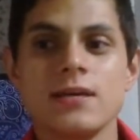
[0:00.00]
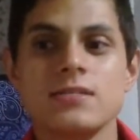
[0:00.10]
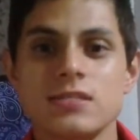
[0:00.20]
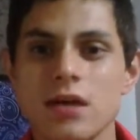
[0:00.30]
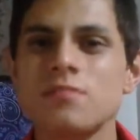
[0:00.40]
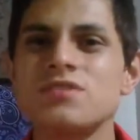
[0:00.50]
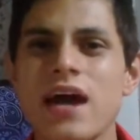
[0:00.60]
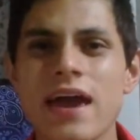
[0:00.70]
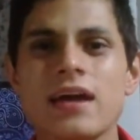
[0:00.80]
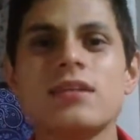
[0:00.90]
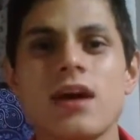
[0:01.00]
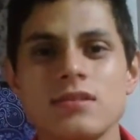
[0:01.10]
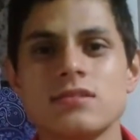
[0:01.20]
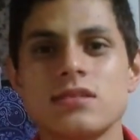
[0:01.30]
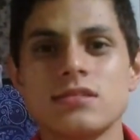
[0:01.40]
Some
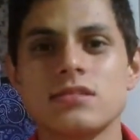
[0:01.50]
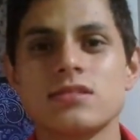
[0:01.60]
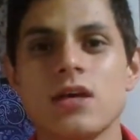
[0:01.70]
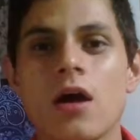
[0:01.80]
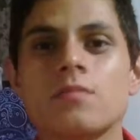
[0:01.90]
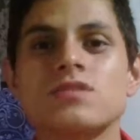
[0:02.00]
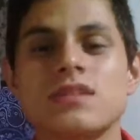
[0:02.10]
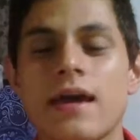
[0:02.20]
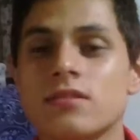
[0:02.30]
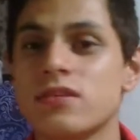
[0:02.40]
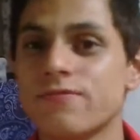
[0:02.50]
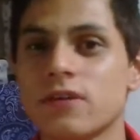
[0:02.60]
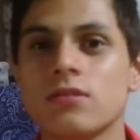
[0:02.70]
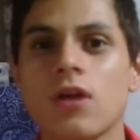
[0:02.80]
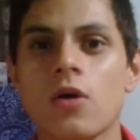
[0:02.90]
diagnosis, some
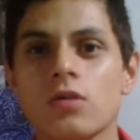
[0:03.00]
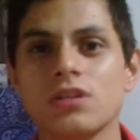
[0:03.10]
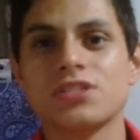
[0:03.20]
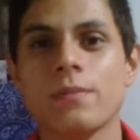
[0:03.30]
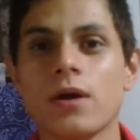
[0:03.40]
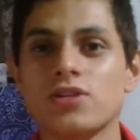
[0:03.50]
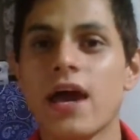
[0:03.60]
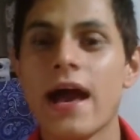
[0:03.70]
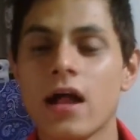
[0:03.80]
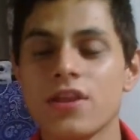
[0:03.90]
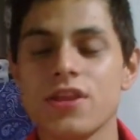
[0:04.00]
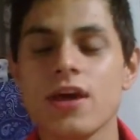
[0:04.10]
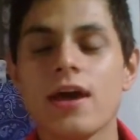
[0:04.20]
scientific knowledge about health